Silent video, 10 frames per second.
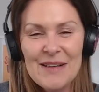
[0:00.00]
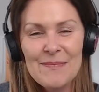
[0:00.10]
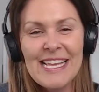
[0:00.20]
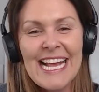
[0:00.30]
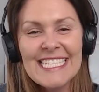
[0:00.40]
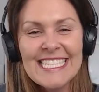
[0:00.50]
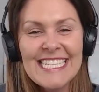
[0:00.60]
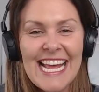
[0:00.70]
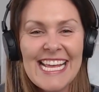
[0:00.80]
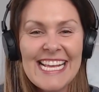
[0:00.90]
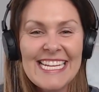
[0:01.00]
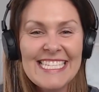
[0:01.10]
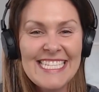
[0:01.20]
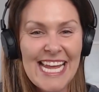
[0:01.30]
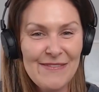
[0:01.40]
My guest today
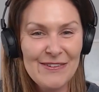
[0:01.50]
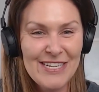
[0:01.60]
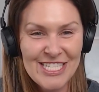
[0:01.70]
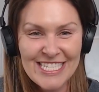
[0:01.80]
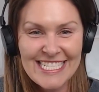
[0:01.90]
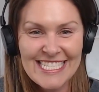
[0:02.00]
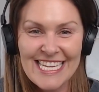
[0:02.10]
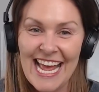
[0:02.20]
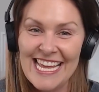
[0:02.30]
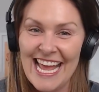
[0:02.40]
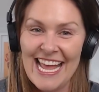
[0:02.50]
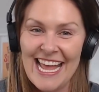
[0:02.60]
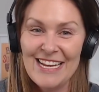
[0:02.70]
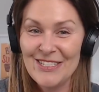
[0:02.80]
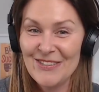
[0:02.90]
is David Richards,
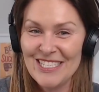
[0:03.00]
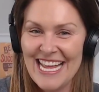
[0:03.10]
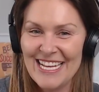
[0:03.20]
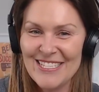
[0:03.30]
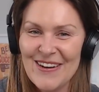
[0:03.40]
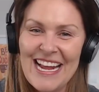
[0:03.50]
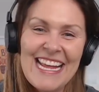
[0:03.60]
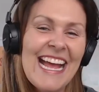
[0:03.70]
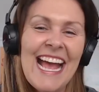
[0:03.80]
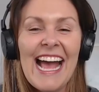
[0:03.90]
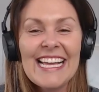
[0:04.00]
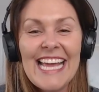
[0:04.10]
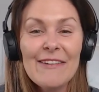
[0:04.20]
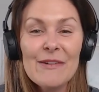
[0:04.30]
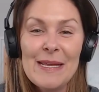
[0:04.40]
aka Dr. X-Ray, a
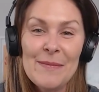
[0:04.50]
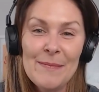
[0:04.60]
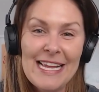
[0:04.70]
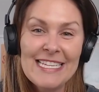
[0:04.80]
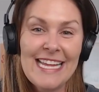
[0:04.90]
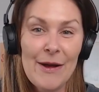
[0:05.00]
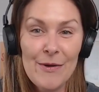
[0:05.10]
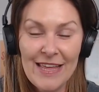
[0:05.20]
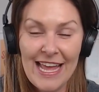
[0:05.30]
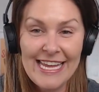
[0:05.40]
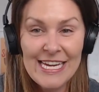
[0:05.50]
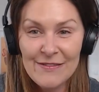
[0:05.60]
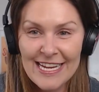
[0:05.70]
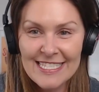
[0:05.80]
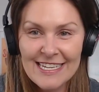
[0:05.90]
Caribbean-based healthcare
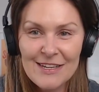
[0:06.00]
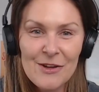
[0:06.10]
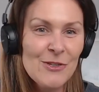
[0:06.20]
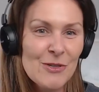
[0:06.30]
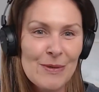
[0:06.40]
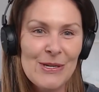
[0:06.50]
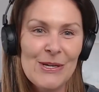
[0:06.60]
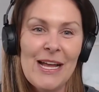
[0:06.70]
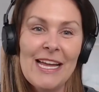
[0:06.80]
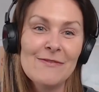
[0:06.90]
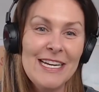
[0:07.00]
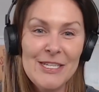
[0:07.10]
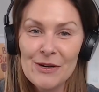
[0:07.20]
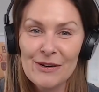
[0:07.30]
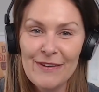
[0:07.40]
innovator, entrepreneur, and
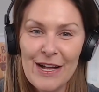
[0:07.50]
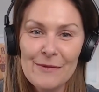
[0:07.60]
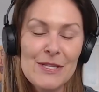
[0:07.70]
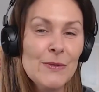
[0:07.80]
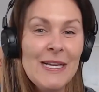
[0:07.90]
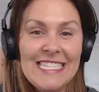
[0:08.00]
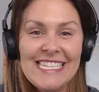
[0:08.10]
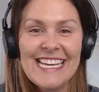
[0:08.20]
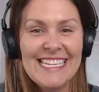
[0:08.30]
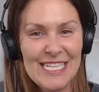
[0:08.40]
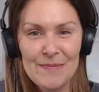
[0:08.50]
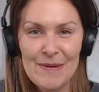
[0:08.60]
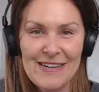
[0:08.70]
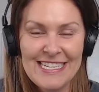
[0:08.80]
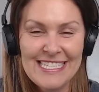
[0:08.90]
radiographer with 20 years
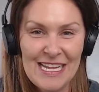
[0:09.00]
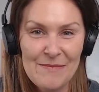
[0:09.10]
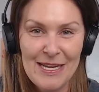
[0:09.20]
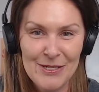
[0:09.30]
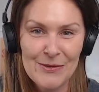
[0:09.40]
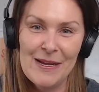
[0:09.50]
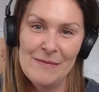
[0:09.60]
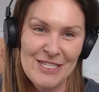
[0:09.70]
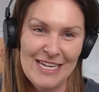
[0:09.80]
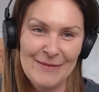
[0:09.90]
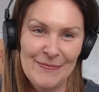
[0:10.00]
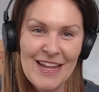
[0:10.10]
experience in medical imaging.